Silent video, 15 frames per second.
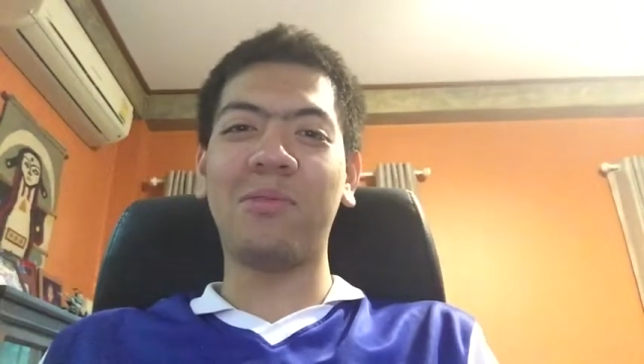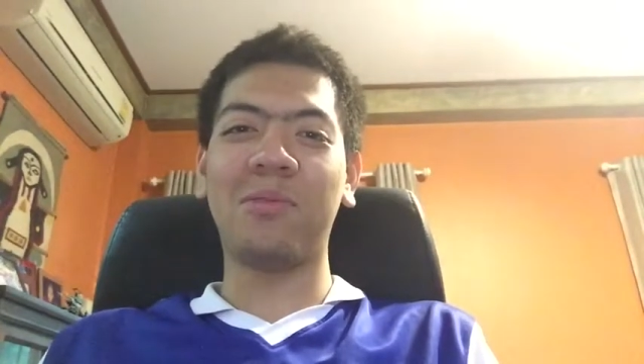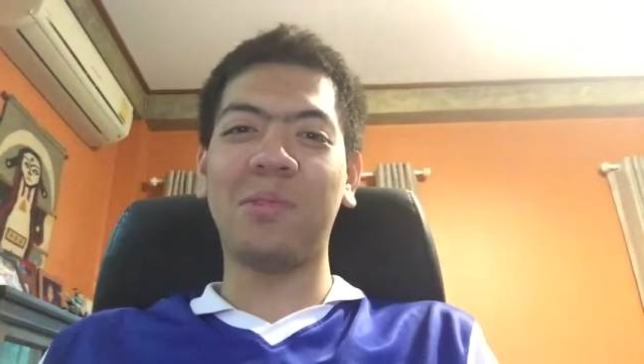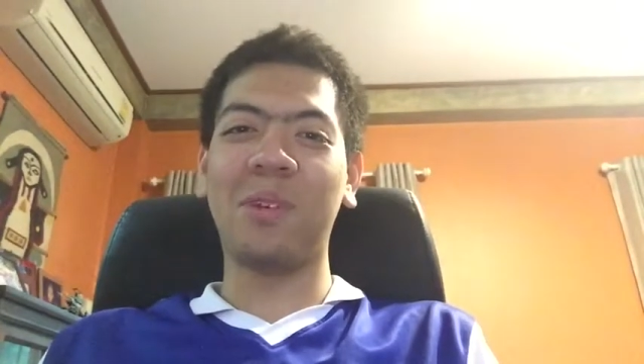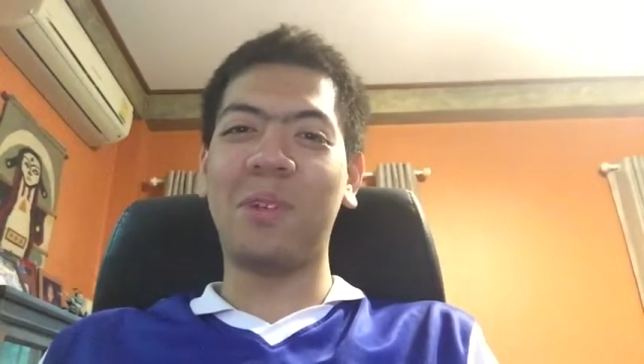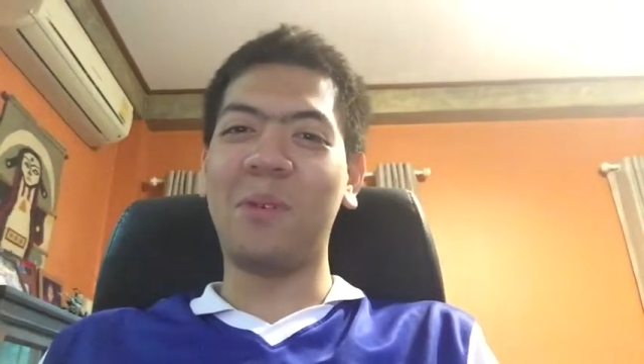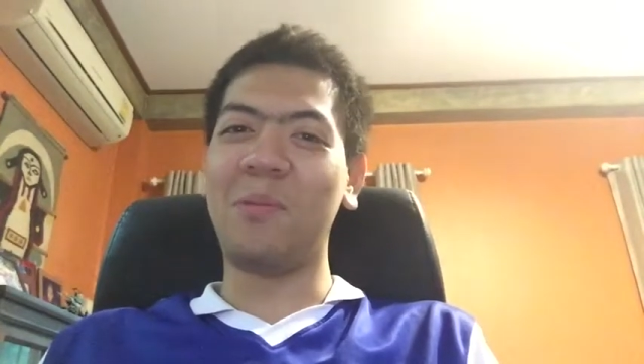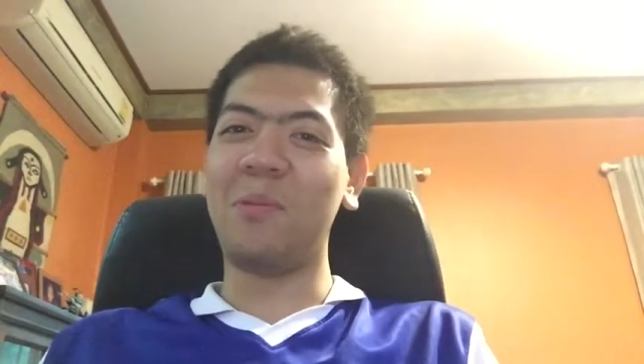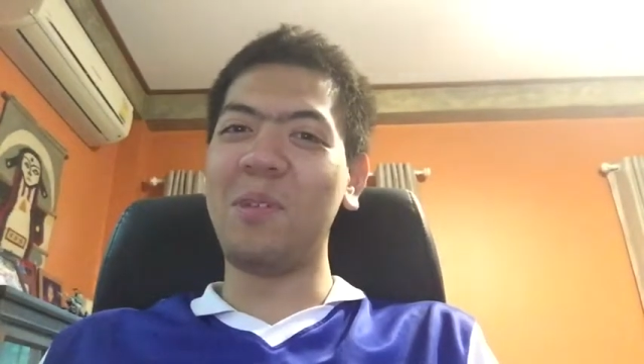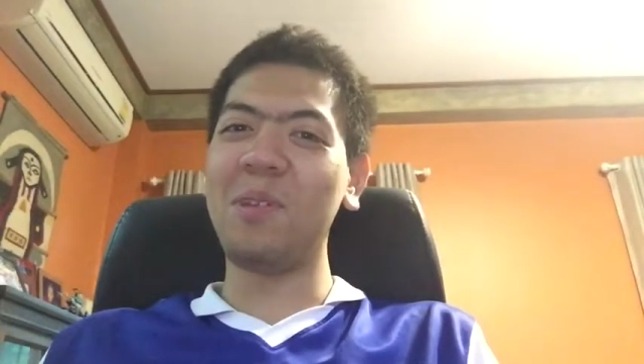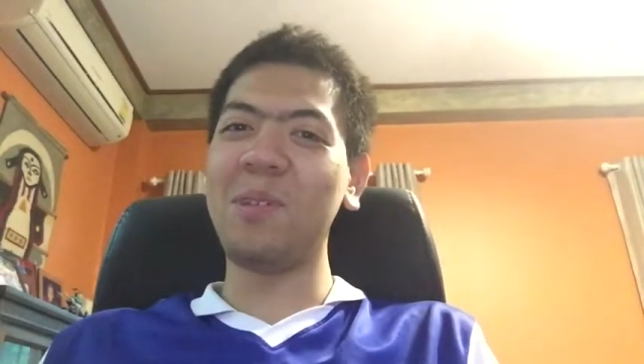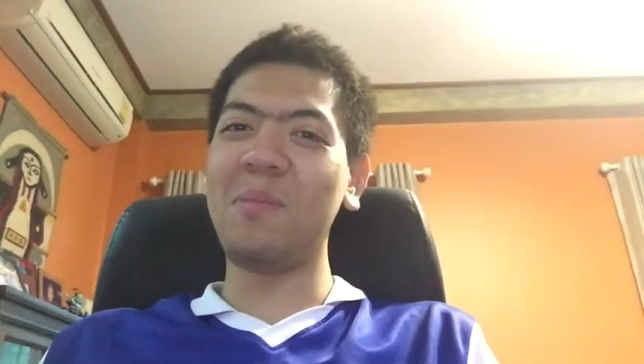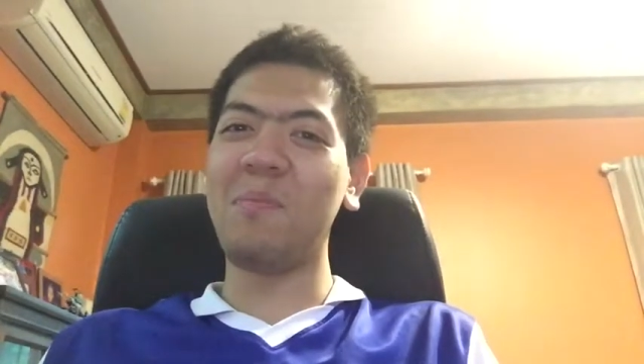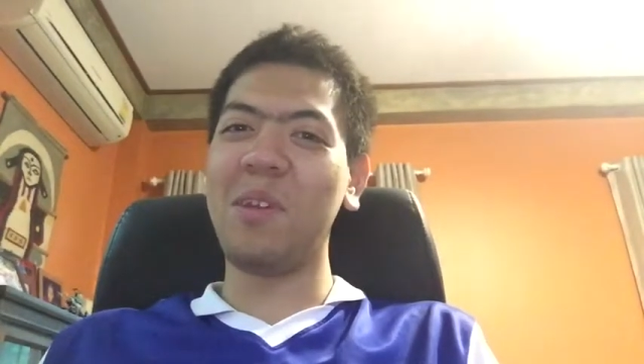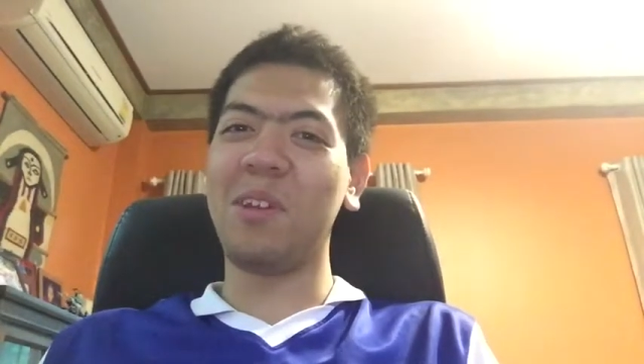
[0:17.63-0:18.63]
is a
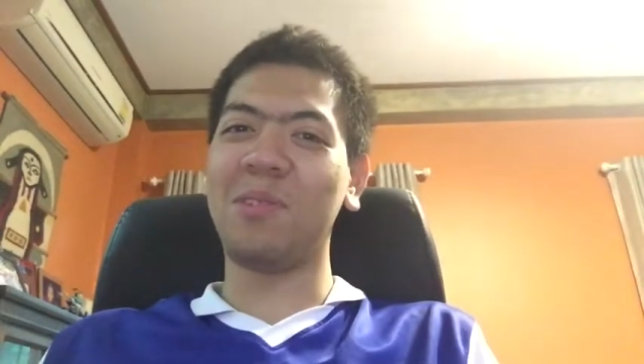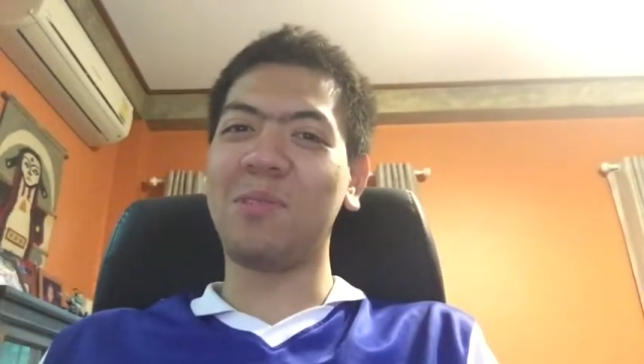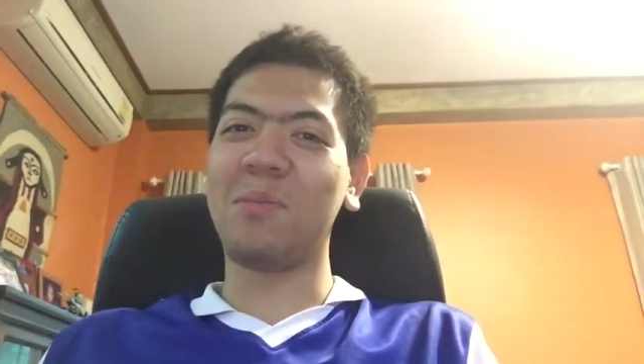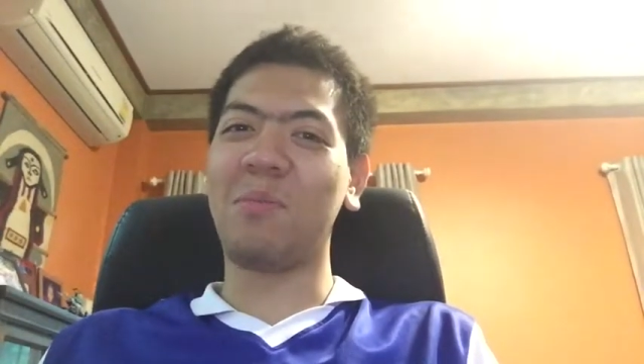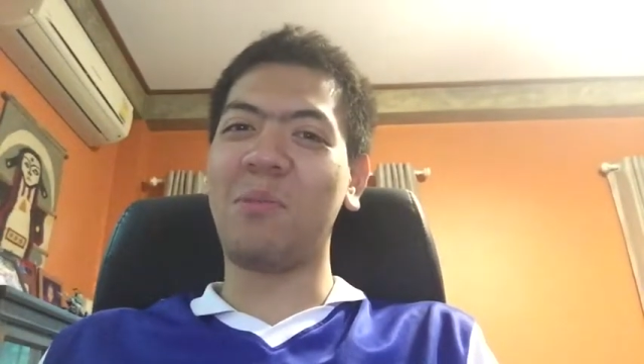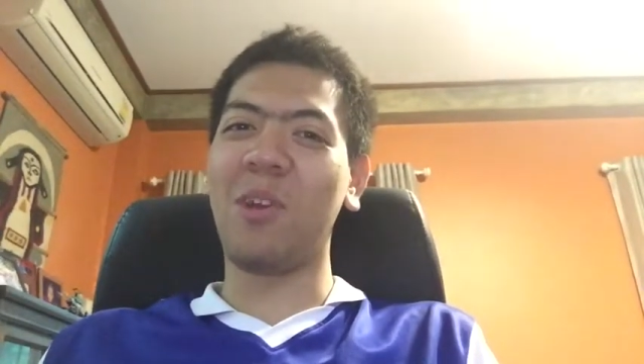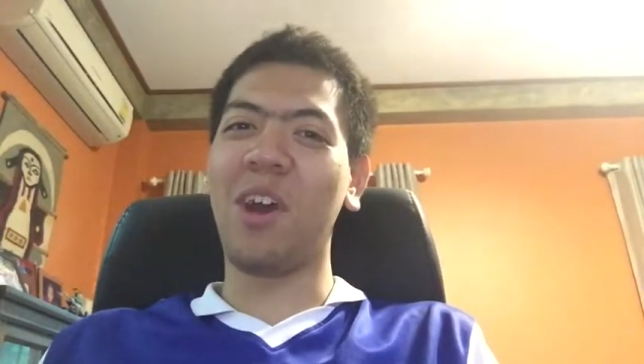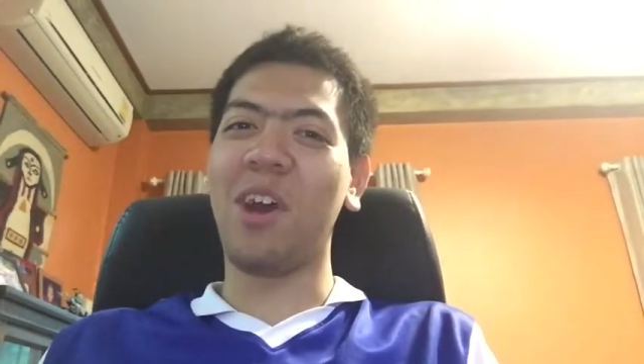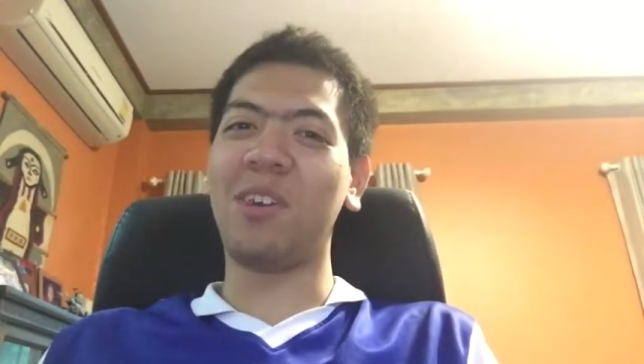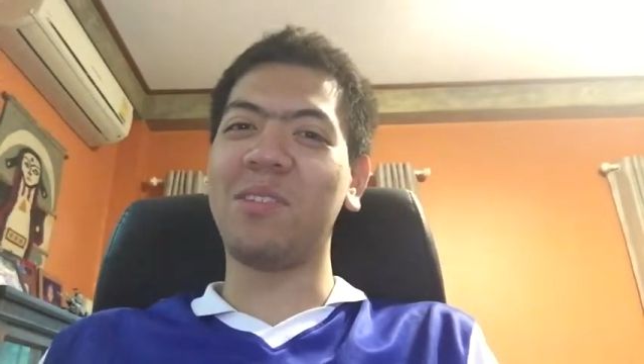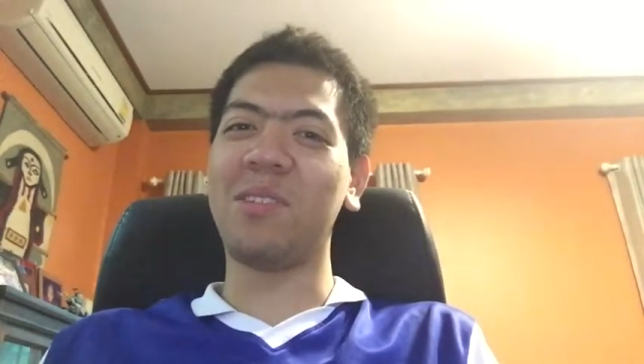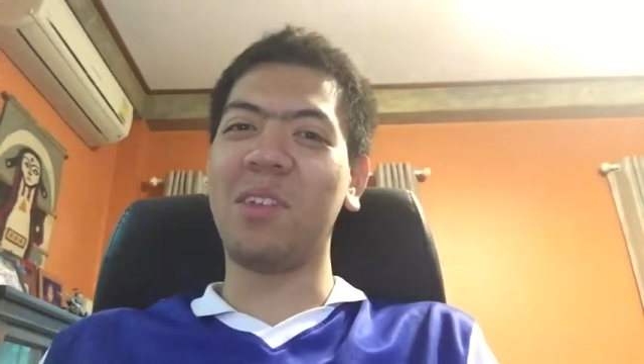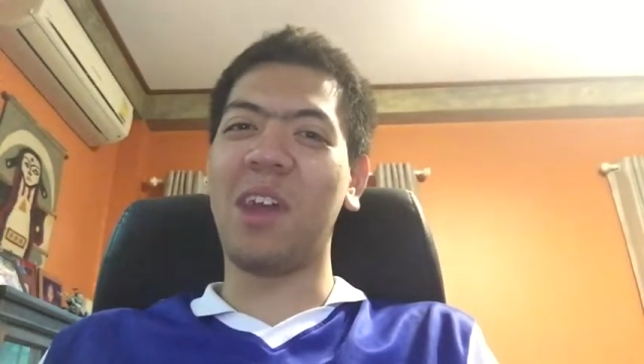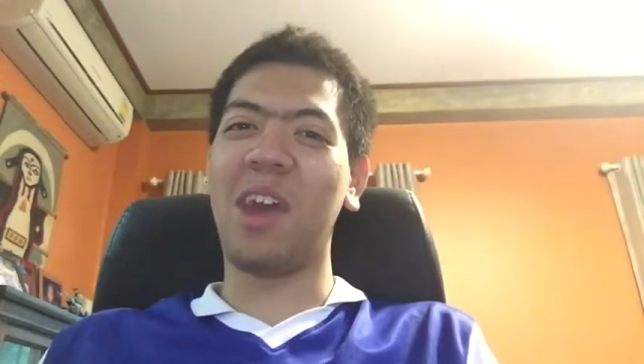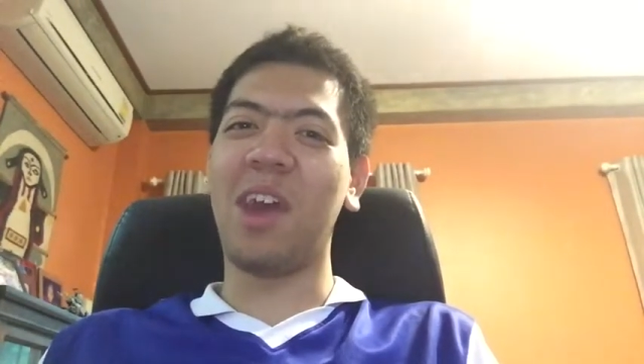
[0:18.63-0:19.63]
really big surprise
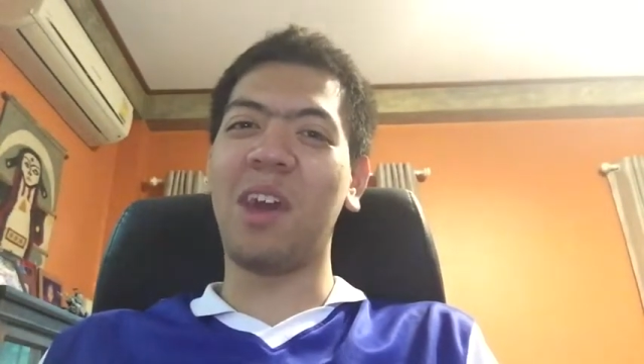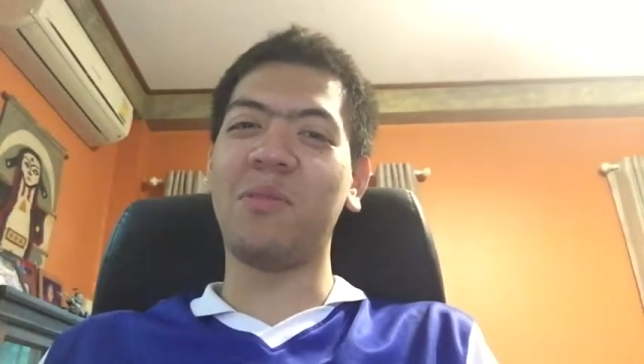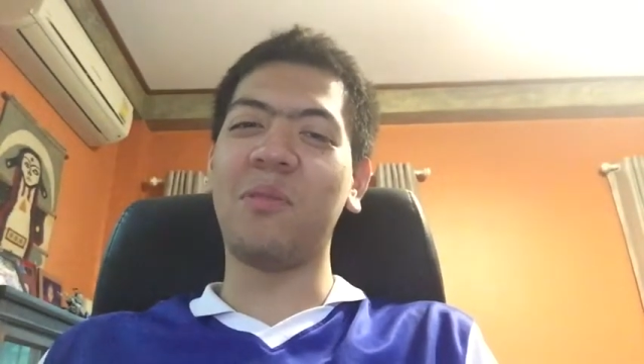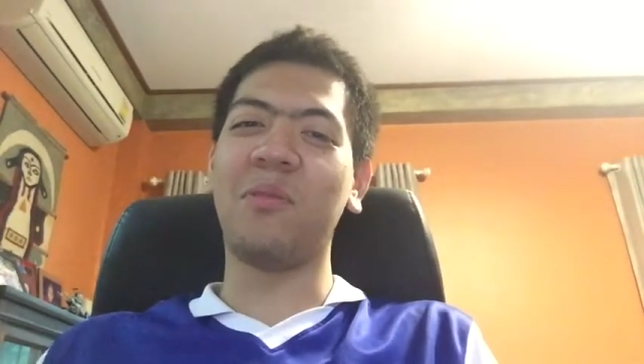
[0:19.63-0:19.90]
that I have